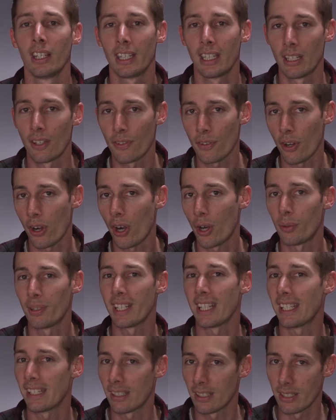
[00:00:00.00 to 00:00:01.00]
and it's
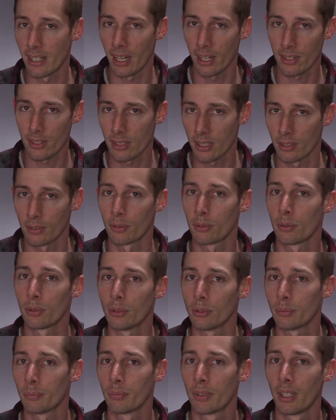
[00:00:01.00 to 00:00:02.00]
already indexed in
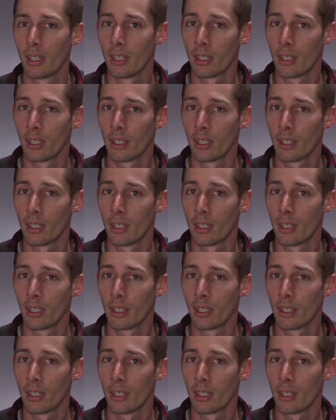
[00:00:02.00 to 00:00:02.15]
Google.